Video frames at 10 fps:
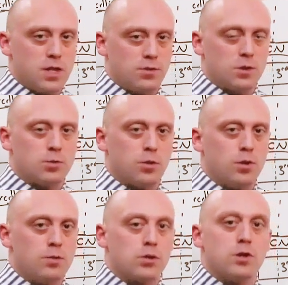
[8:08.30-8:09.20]

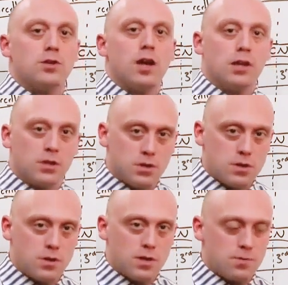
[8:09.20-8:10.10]
cephalosporin, but you're not going to
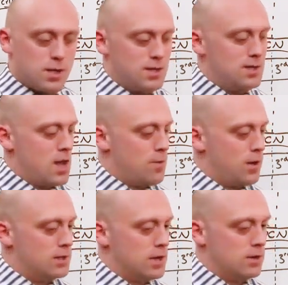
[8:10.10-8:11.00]
use it because it's
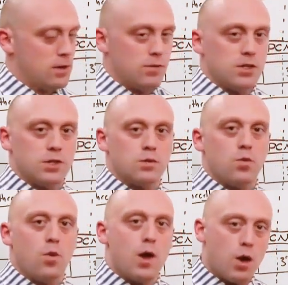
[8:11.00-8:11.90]
MRSA coverage and it's
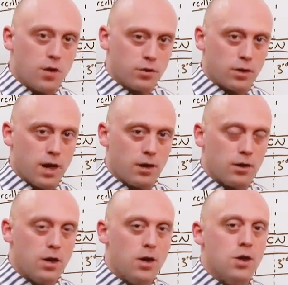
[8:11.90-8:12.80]
way off the
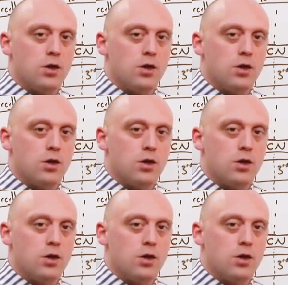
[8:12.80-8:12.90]
ladder.